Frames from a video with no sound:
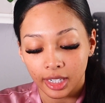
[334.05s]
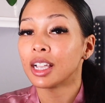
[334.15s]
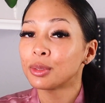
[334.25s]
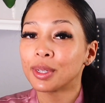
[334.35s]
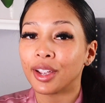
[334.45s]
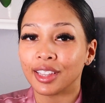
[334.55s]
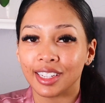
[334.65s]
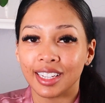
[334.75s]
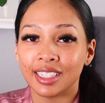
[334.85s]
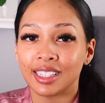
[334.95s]
Last but not
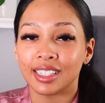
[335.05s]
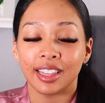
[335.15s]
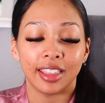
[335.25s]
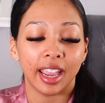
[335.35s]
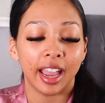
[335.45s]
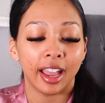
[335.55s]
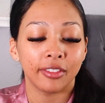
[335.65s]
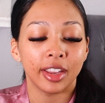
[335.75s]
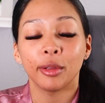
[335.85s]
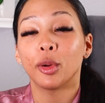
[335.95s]
least, they
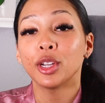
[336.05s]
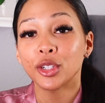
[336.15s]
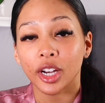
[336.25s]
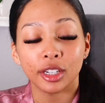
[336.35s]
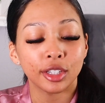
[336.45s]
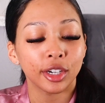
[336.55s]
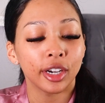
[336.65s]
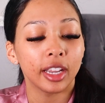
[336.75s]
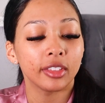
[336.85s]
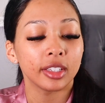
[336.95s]
have a moisturizer,
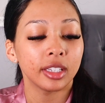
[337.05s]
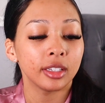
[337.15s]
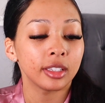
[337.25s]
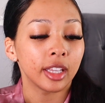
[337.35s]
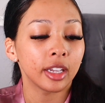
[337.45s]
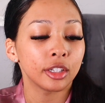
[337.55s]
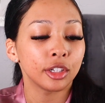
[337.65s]
and this is the